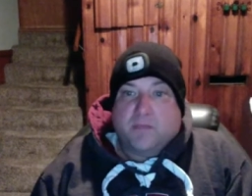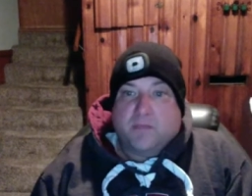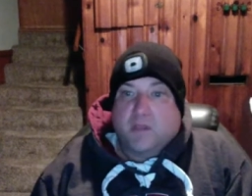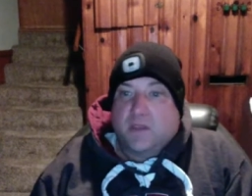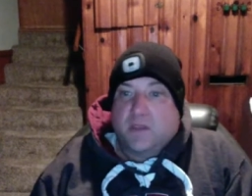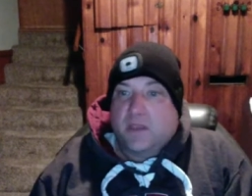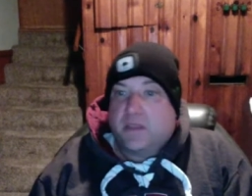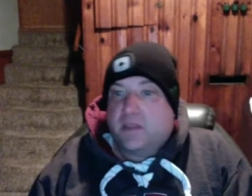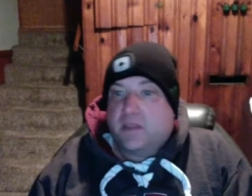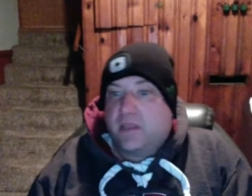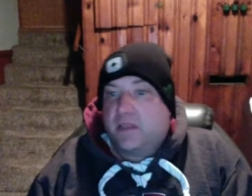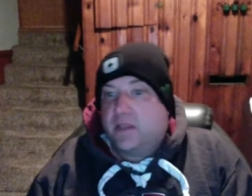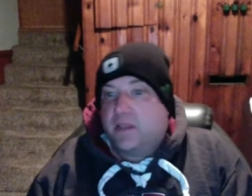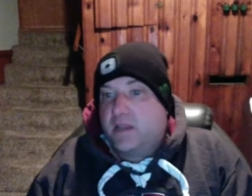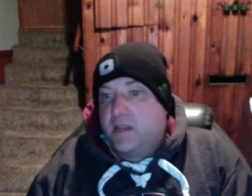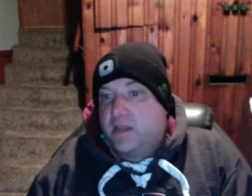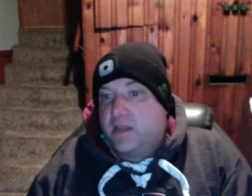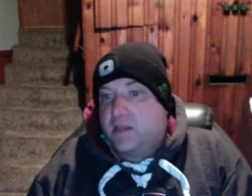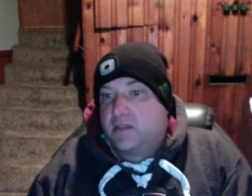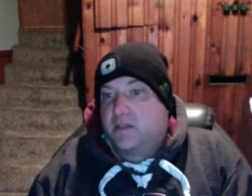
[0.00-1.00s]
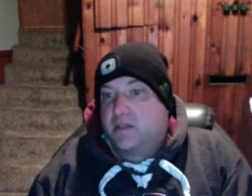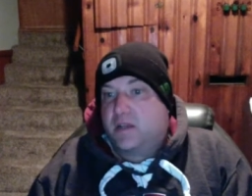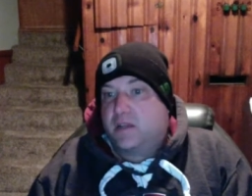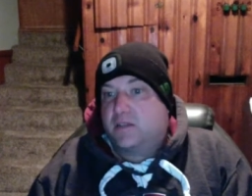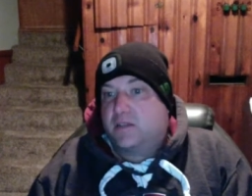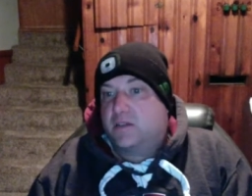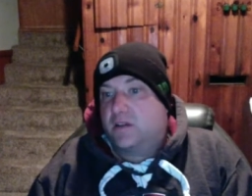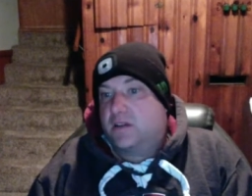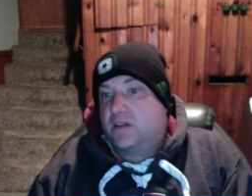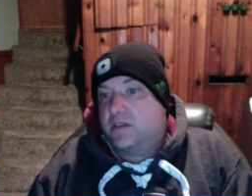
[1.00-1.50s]
oh, that kind of
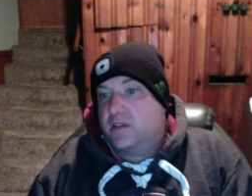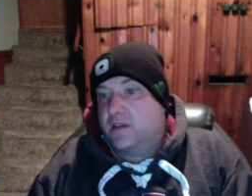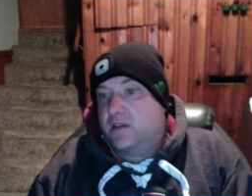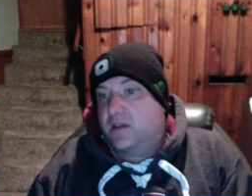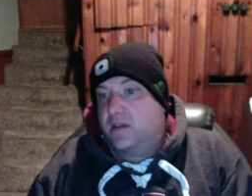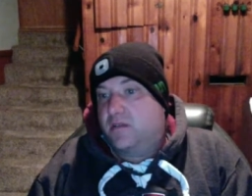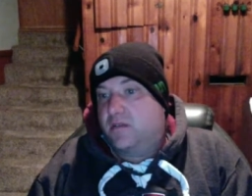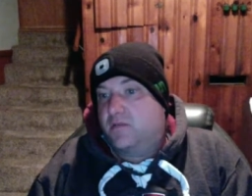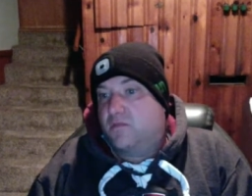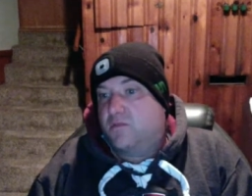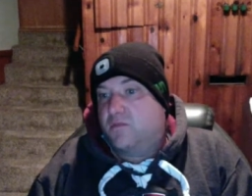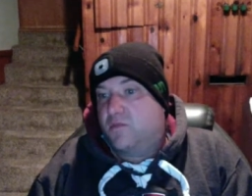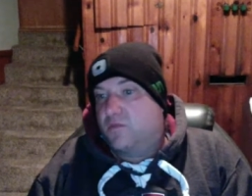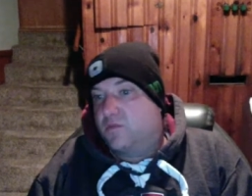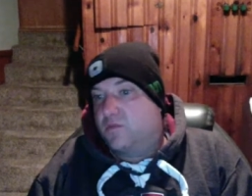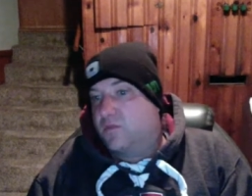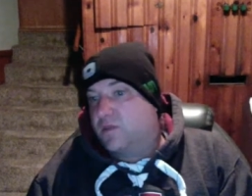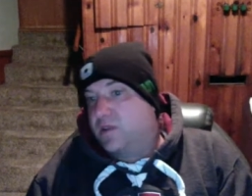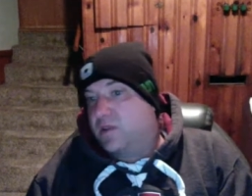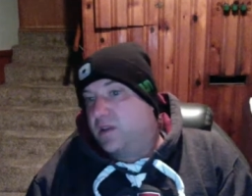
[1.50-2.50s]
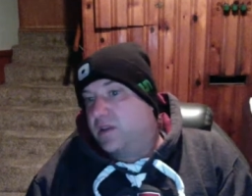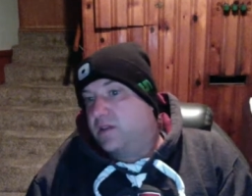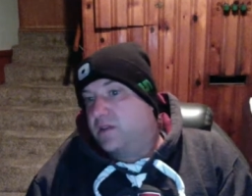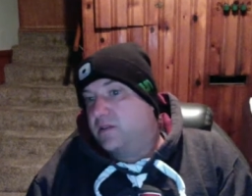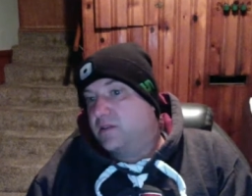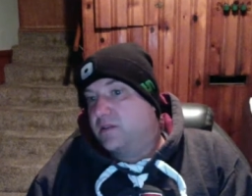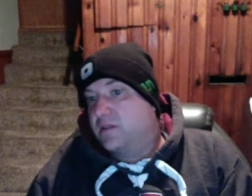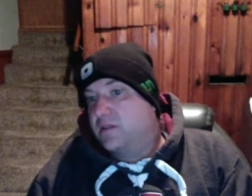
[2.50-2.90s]
sucks. Yours didn't have a removable case.